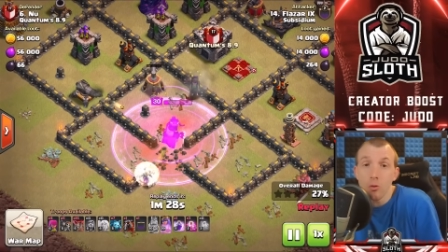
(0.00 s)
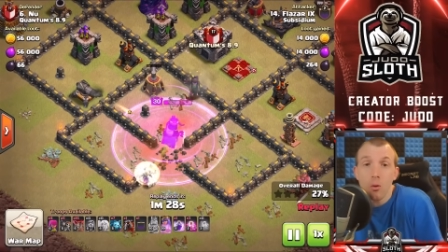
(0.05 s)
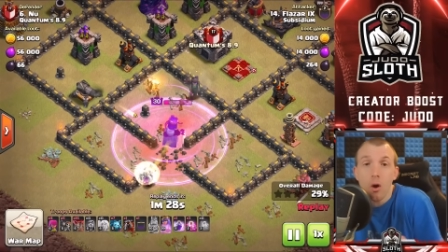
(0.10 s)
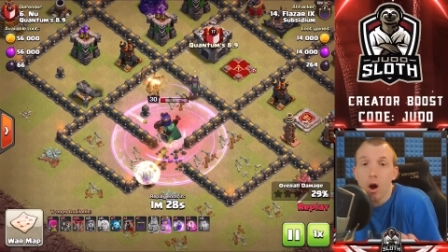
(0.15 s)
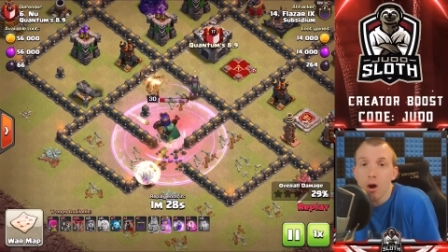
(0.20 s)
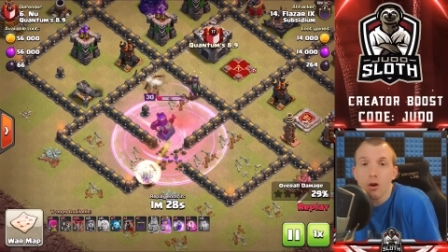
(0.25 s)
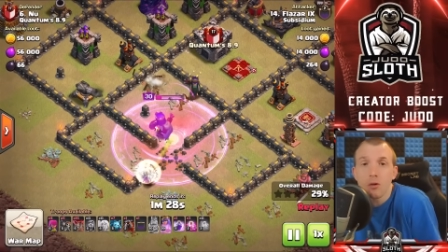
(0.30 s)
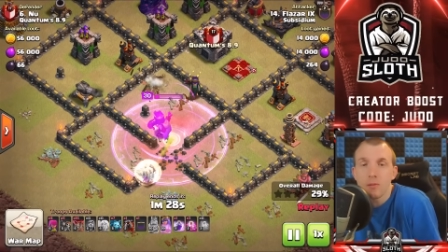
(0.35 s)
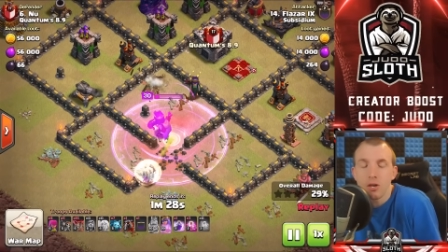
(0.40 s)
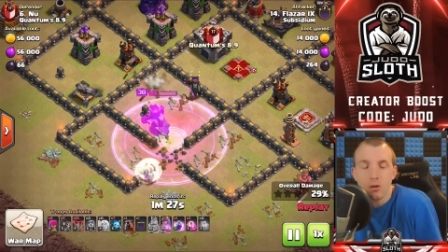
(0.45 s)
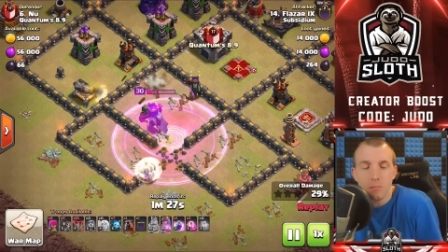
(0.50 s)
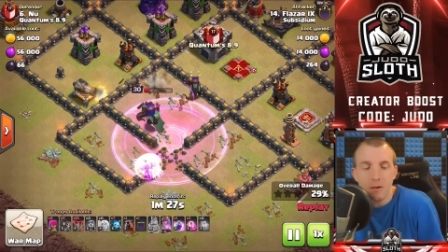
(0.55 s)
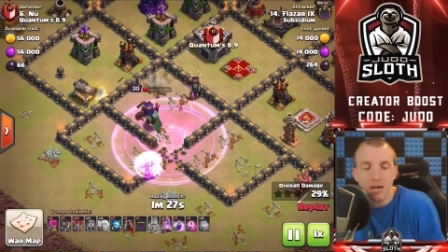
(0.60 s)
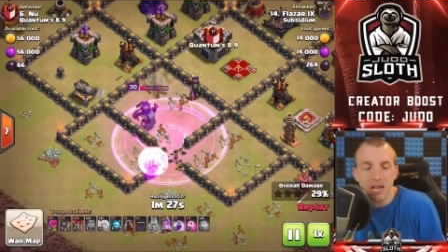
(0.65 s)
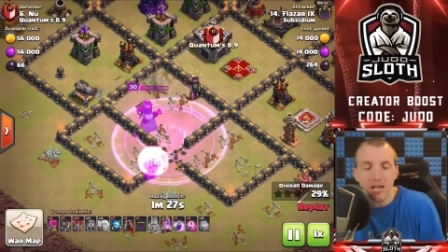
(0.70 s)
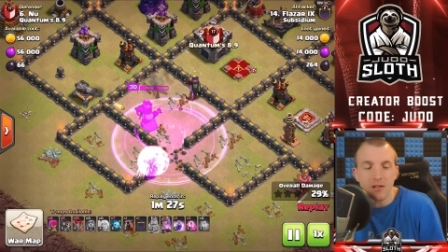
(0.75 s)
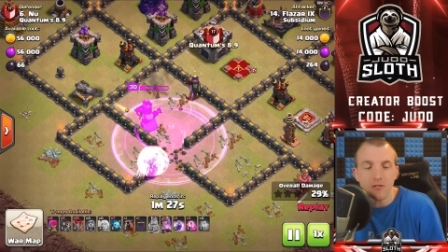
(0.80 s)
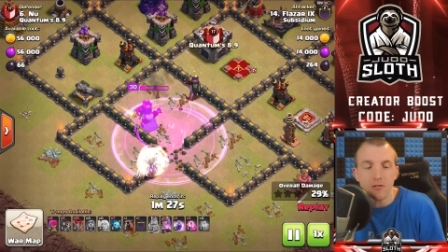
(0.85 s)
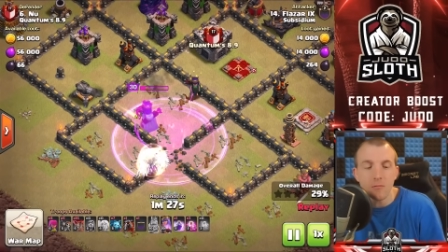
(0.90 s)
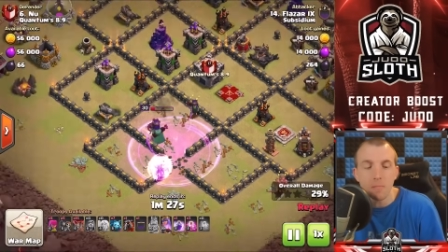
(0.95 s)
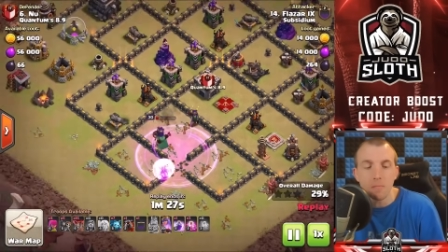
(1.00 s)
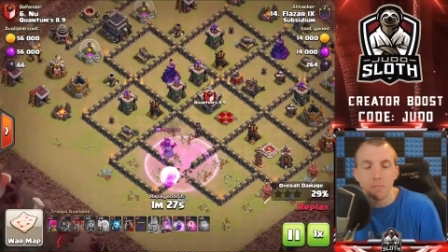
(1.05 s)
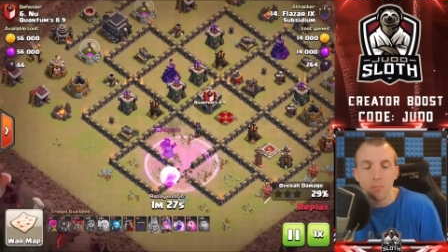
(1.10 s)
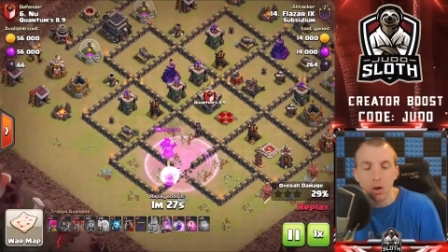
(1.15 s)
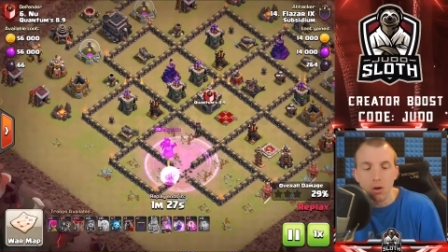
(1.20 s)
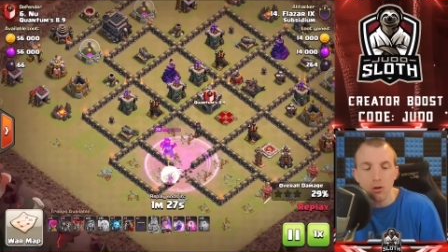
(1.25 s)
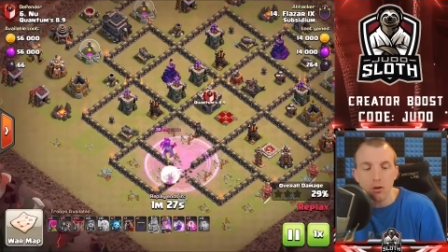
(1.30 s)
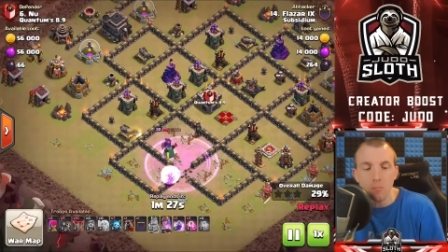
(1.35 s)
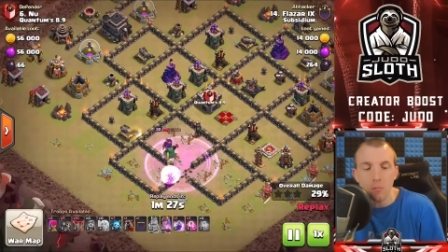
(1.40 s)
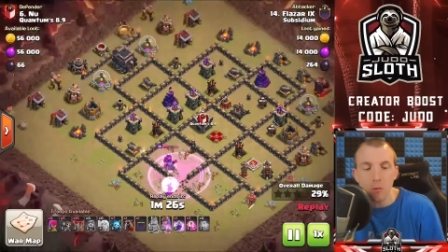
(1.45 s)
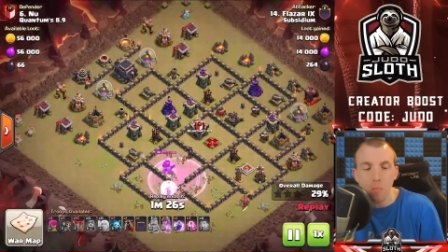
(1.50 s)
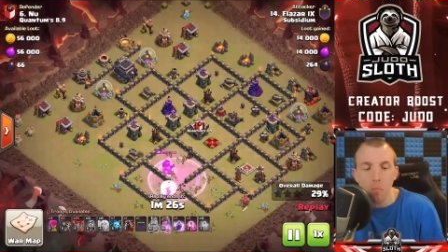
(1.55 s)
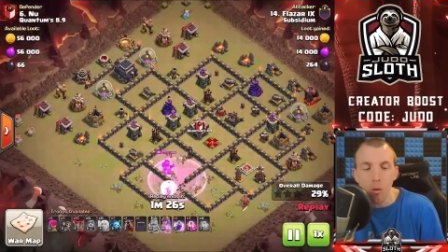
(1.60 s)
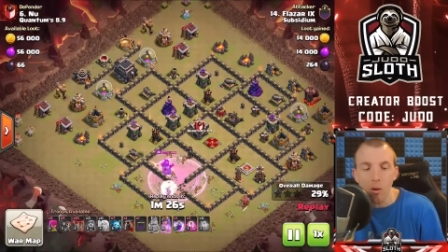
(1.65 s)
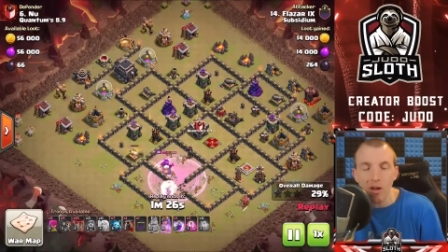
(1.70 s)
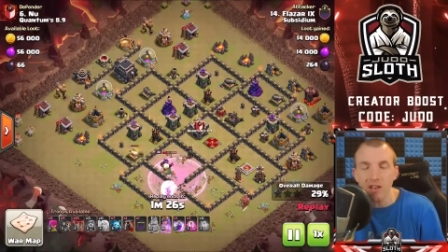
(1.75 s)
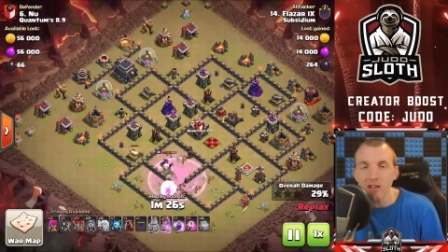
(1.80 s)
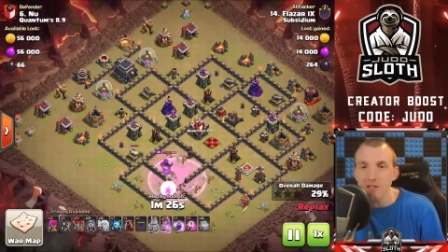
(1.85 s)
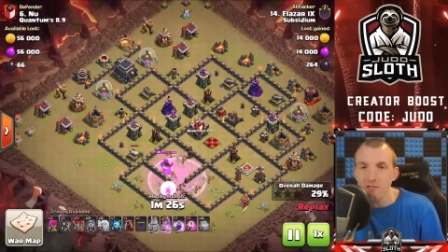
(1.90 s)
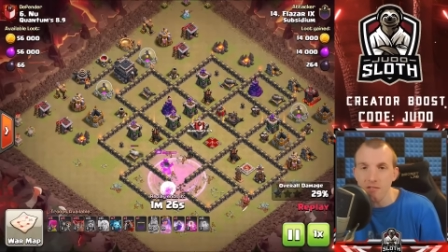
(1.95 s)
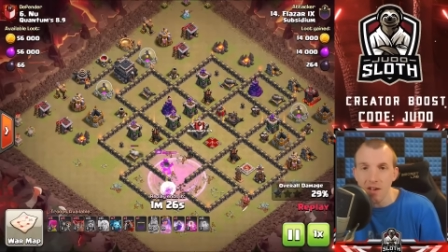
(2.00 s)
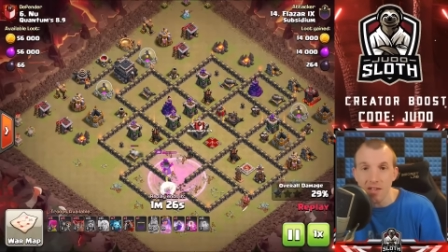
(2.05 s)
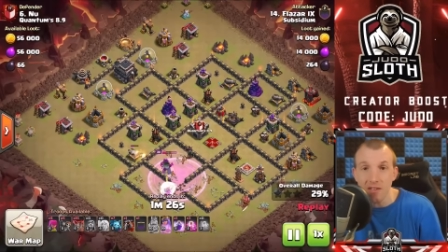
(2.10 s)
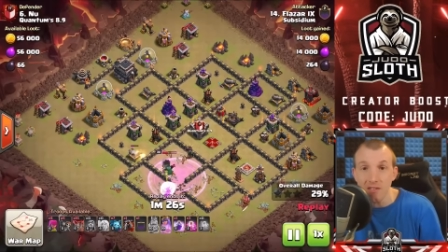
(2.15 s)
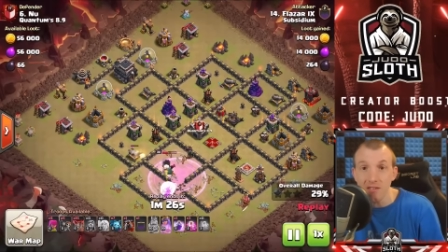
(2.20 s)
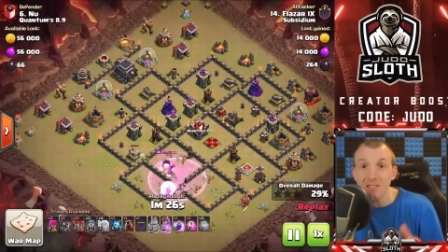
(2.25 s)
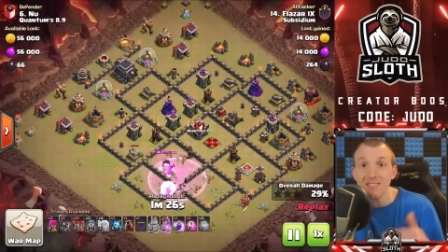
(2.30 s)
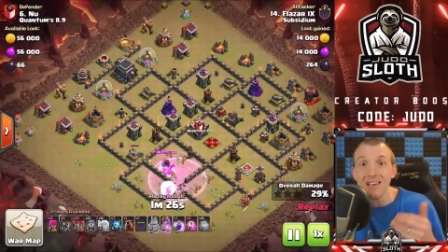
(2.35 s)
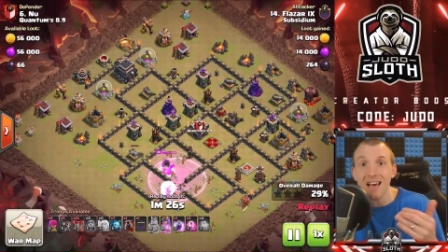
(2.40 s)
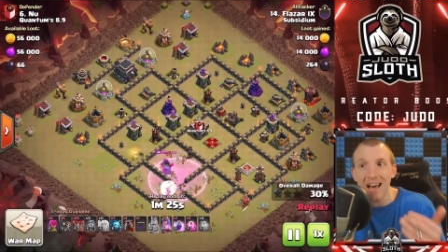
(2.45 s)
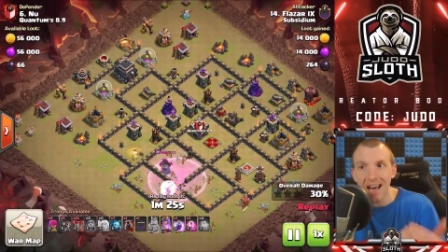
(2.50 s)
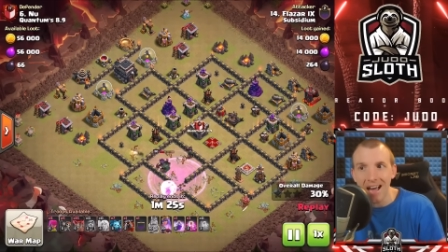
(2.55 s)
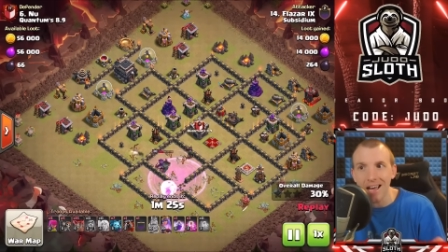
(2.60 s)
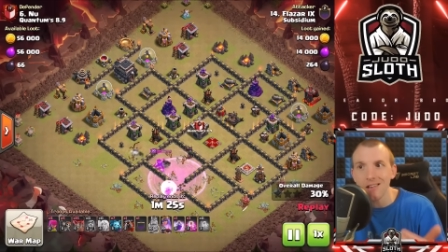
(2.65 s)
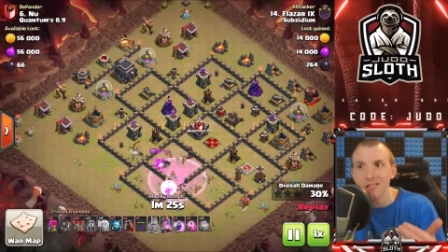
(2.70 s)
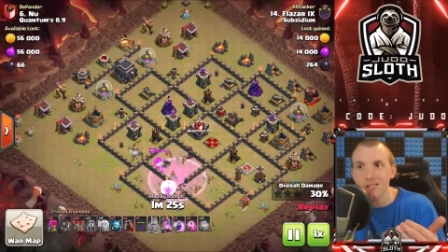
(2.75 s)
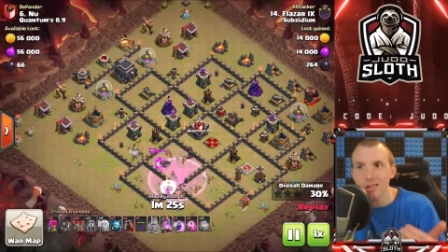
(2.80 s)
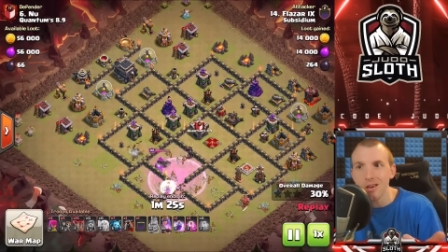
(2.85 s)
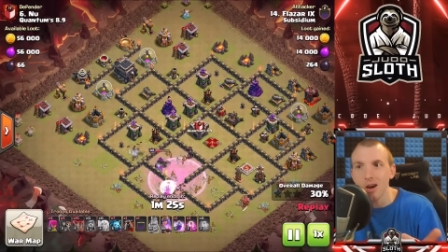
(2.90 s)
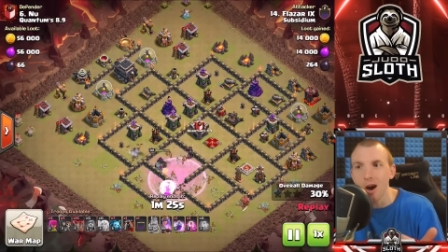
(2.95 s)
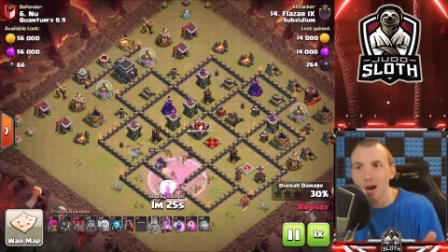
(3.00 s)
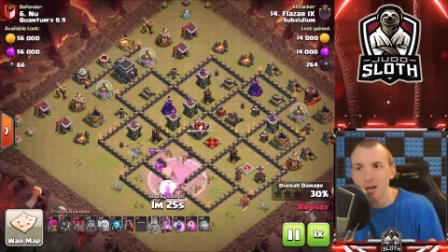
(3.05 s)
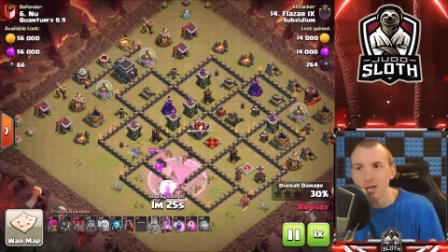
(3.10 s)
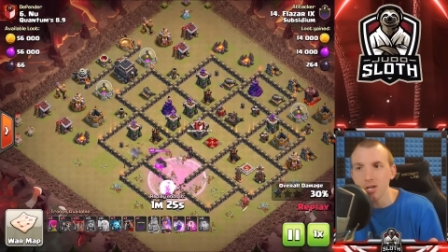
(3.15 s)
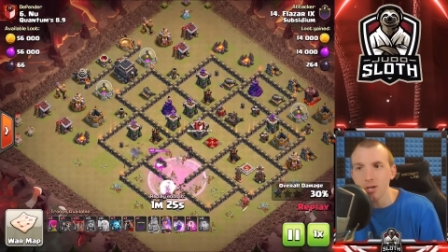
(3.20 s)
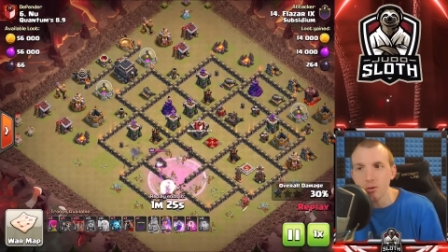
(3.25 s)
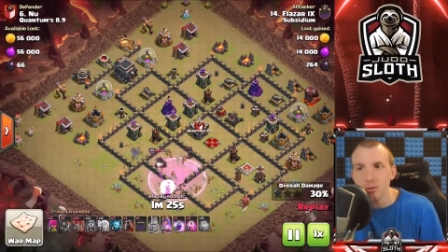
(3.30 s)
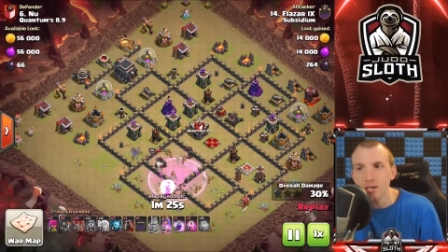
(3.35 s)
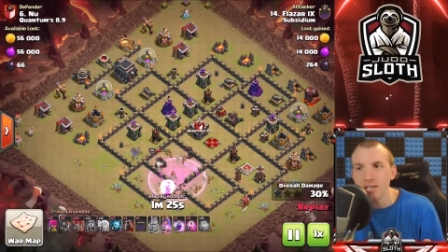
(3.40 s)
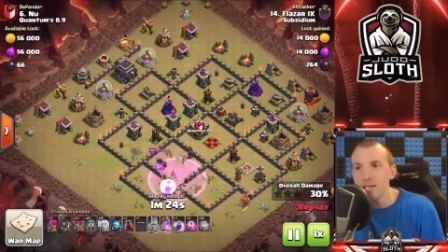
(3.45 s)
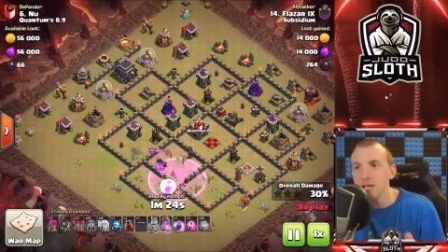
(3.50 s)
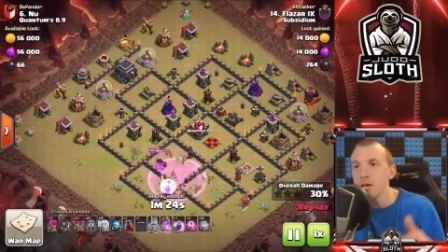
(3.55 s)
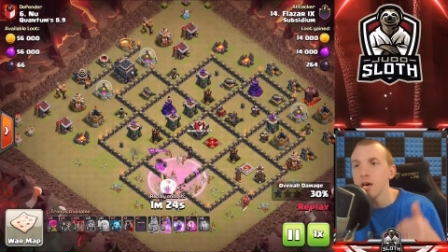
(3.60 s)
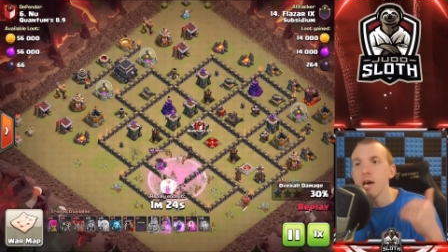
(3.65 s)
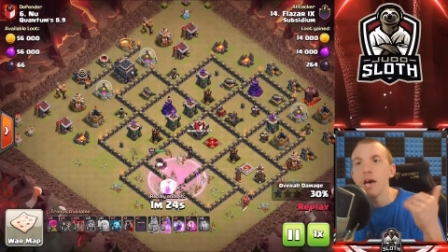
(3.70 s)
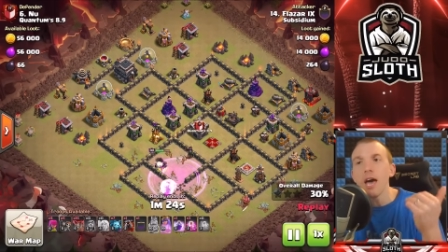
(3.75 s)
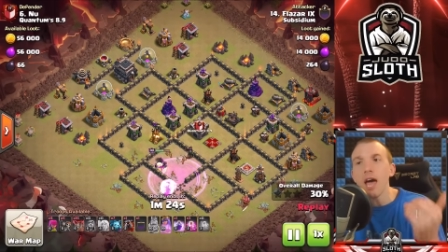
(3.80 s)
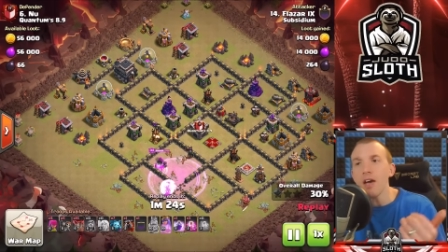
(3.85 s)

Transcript: are coming up against multiple point defenses and the Archer Queen.